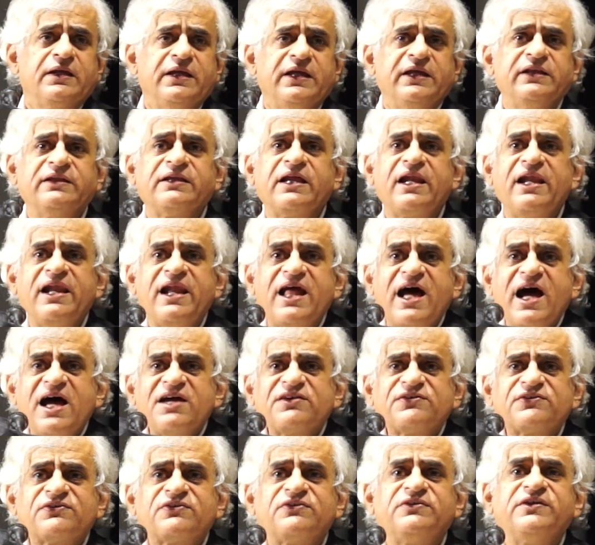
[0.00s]
In the
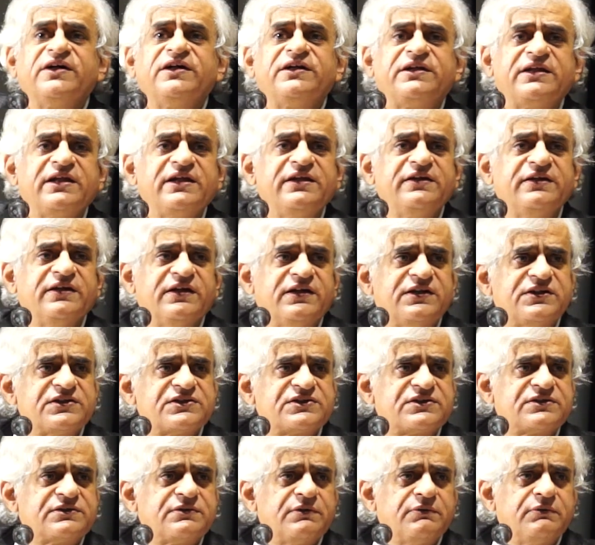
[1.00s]
last 30
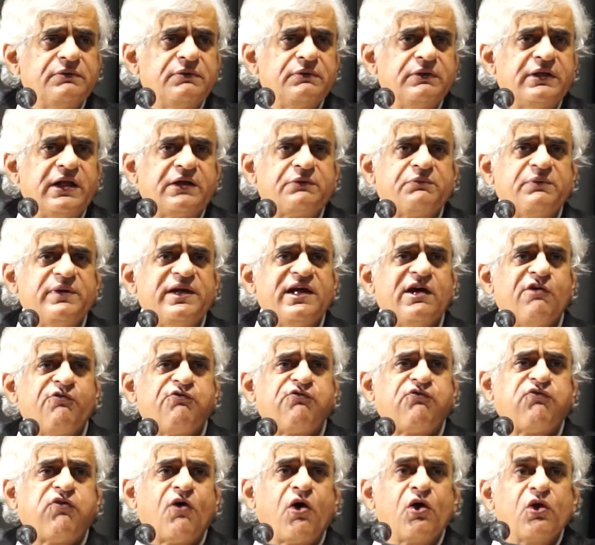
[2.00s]
years that we
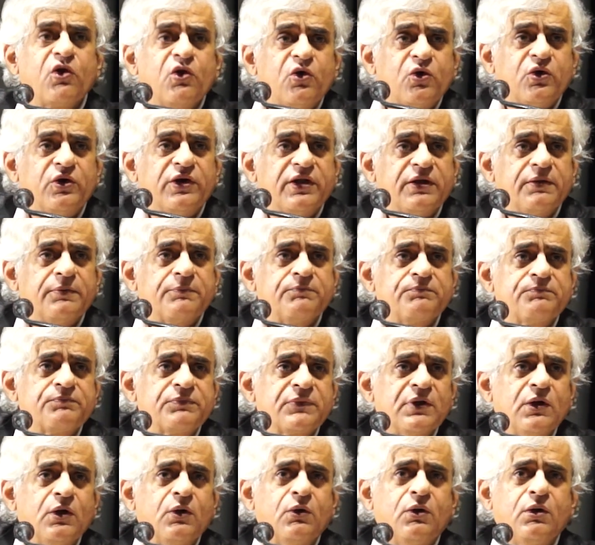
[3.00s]
have followed
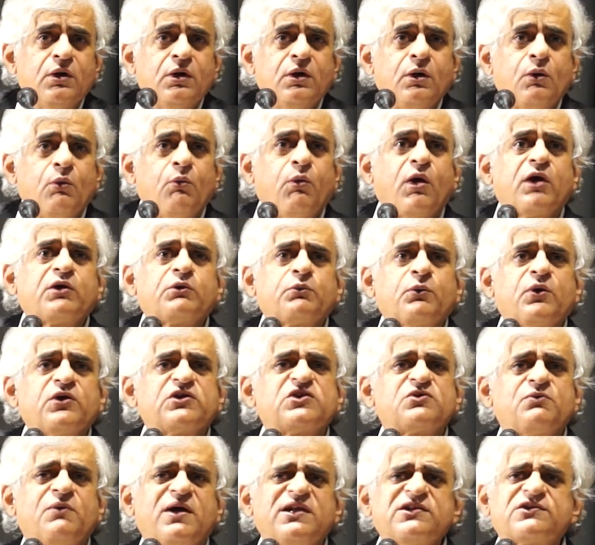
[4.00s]
what
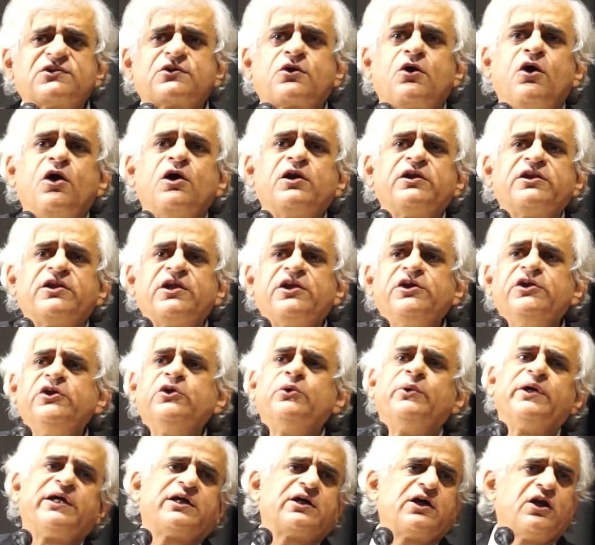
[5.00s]
was once called the
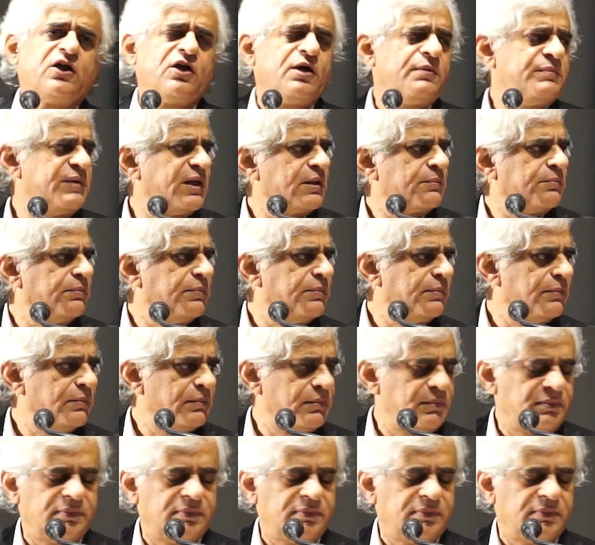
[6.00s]
new economic